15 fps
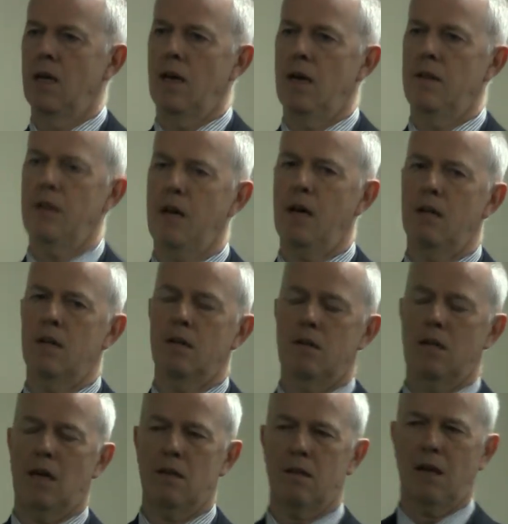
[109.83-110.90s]
And that,
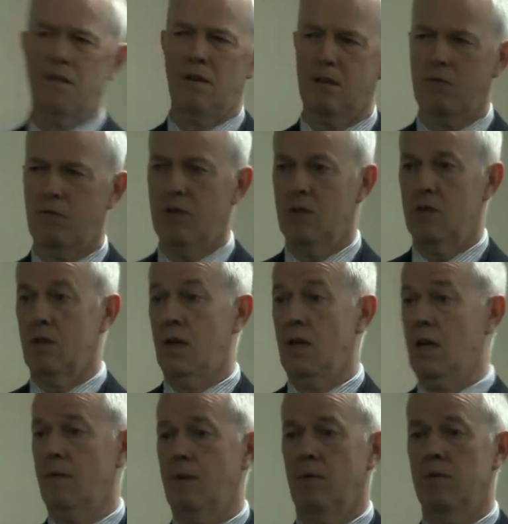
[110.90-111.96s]
I think it's fair to say,
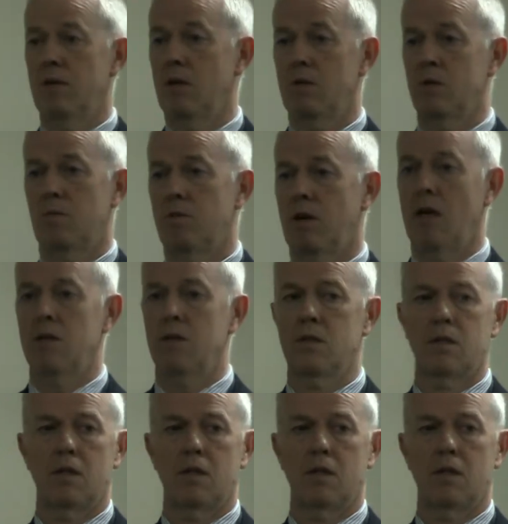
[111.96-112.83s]
came out with no surprises.